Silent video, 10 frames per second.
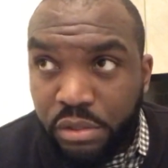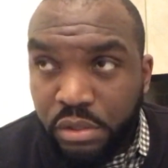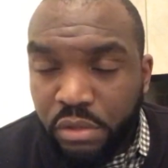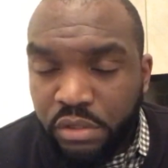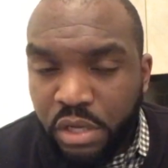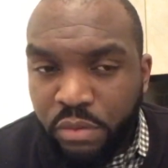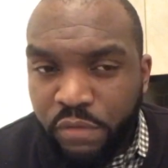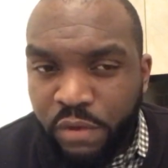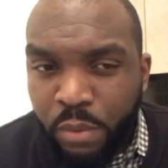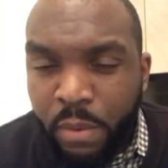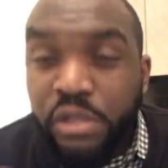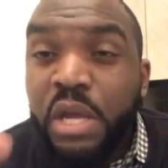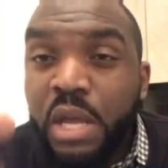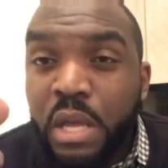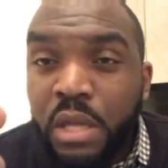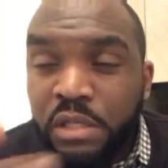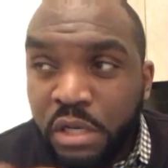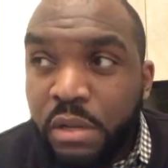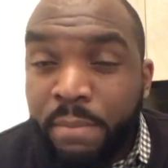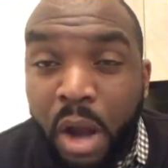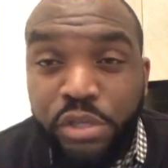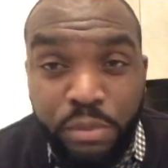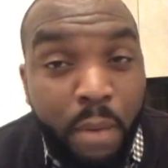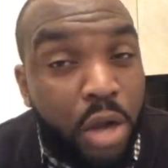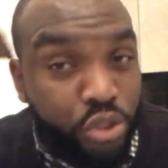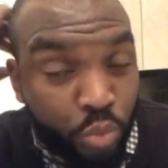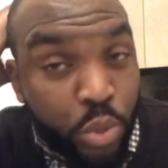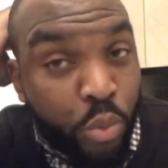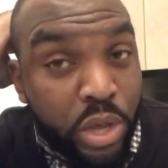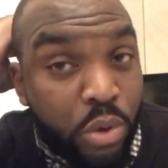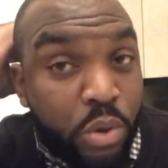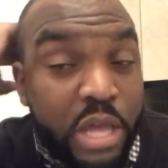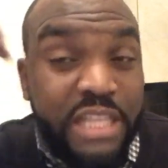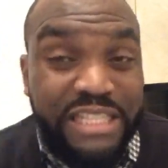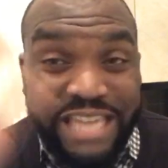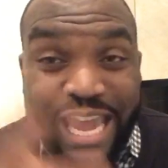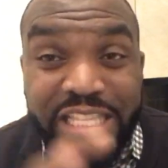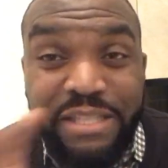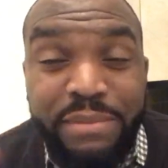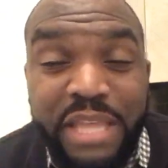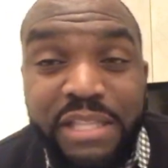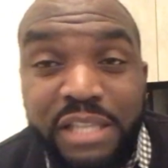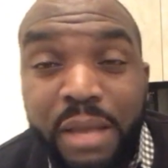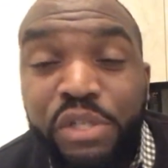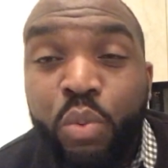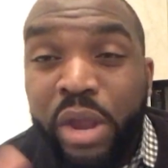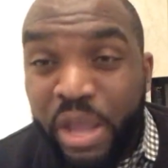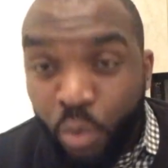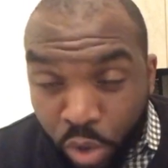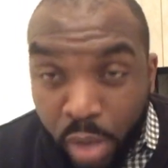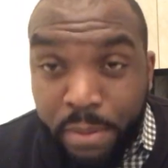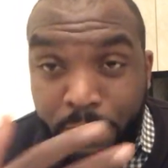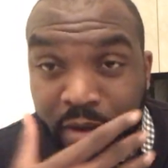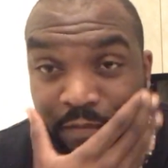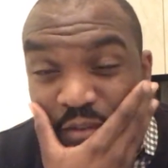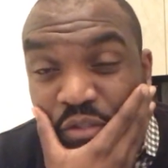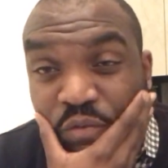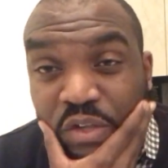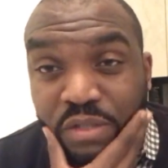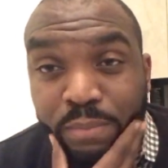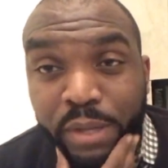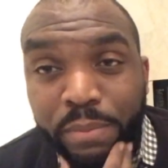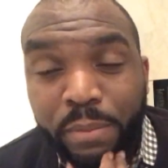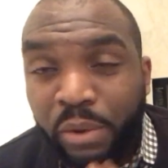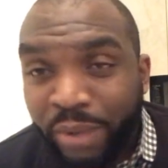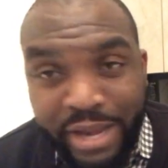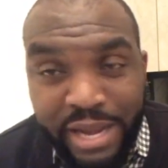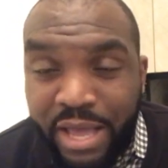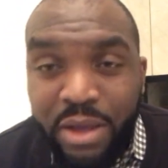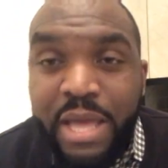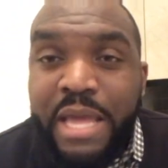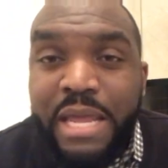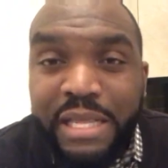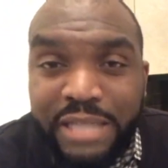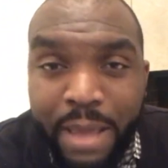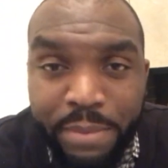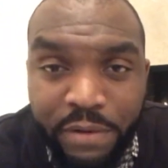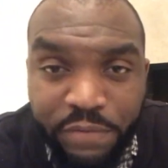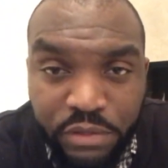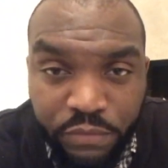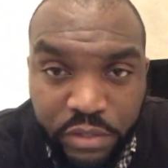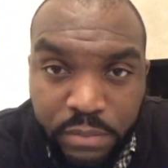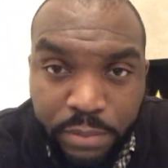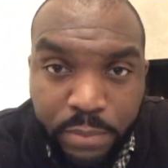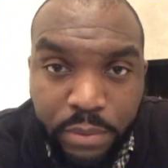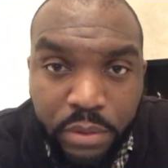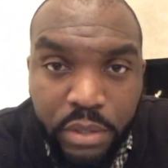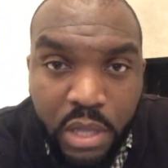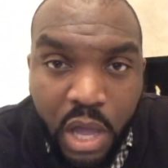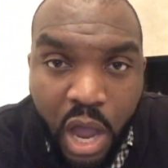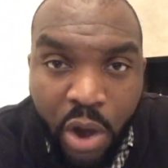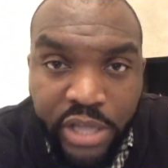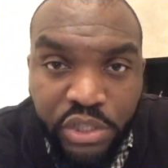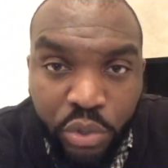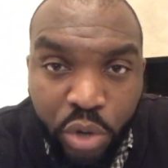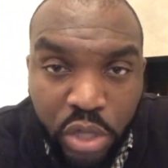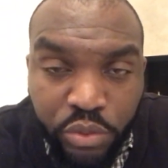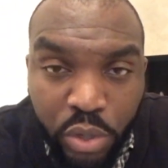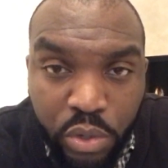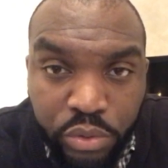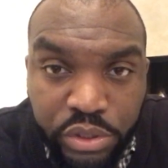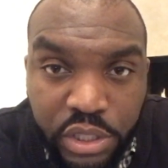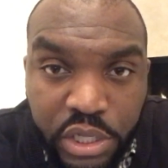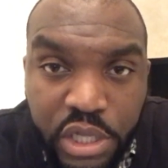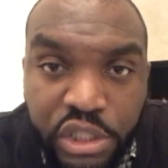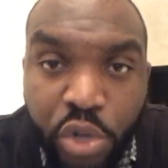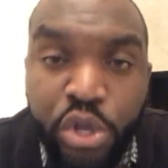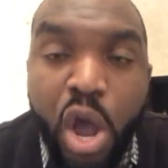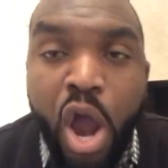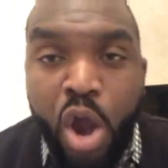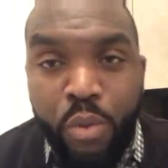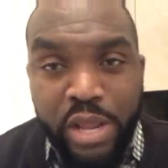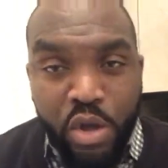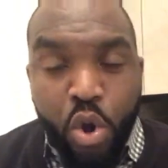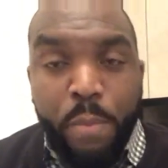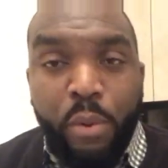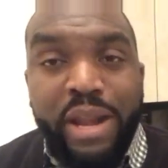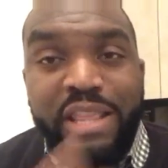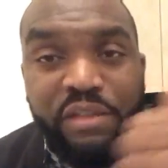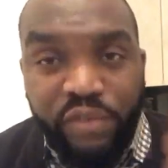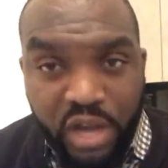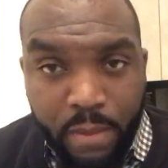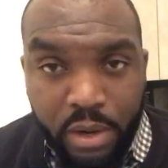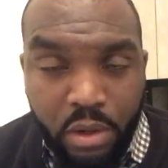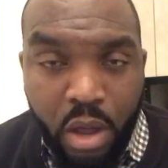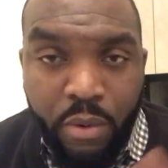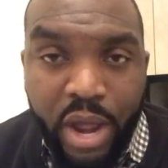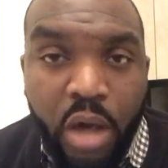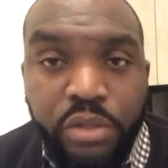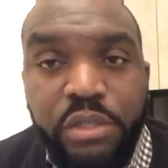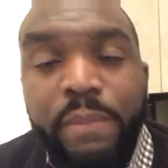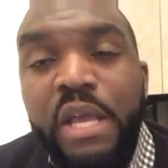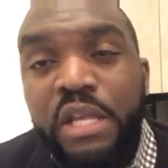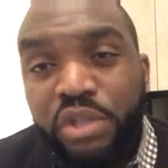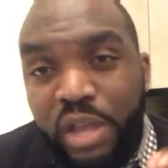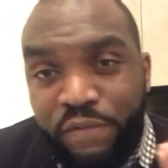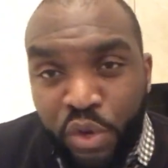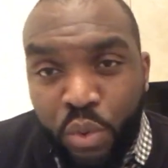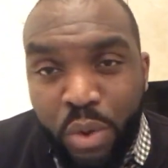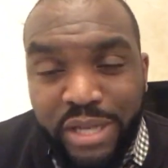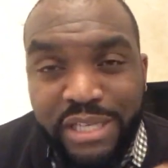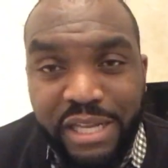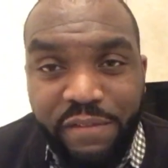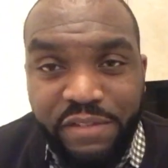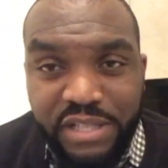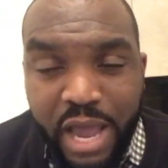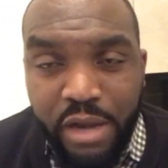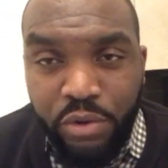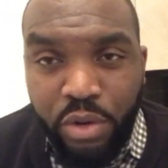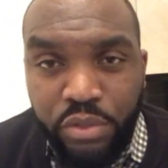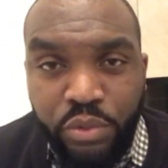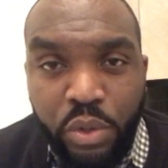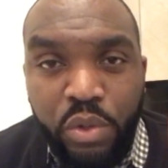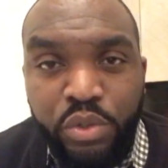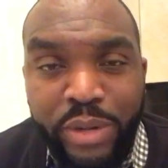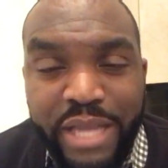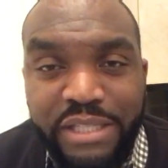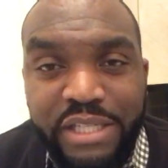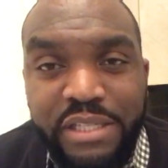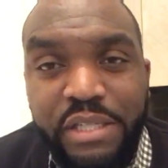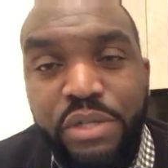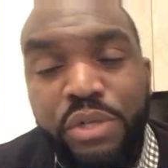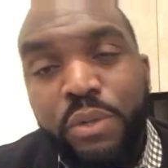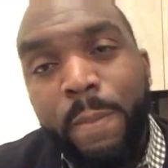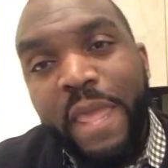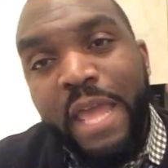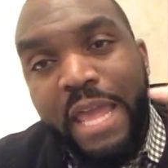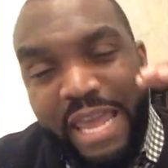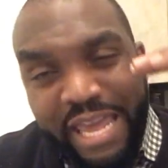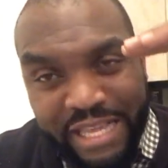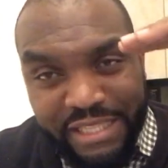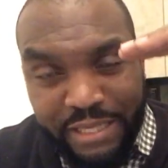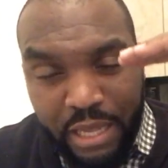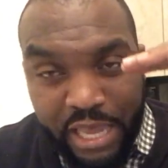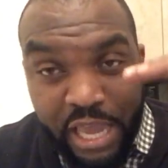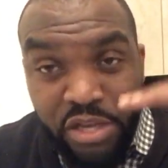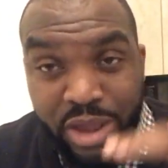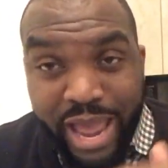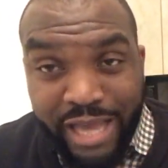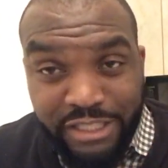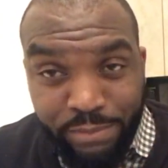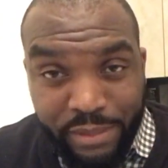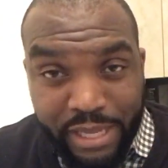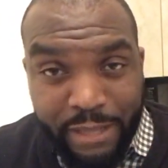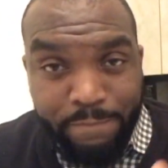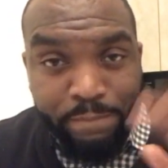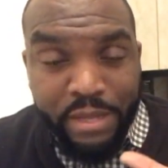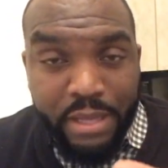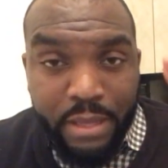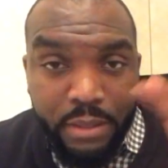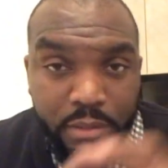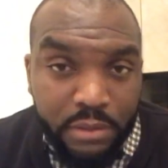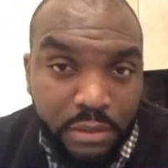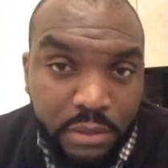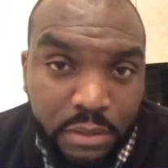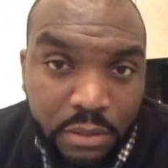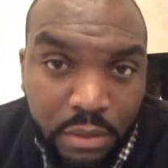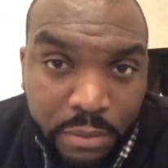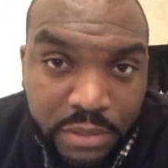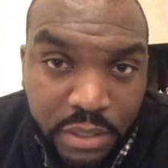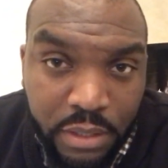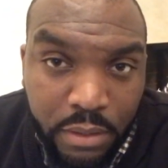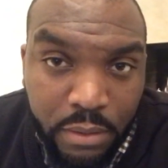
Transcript: January, February, March, we will change some things up to where it will be beneficial for some people. But right now, it's not beneficial for some people. All right, so Crossroads. So you're already incorporated. That's phenomenal. All right, awesome. So if you're wanting to leave Snyder, Crossroads, what I suggest that you do is in your action plan. Let me see.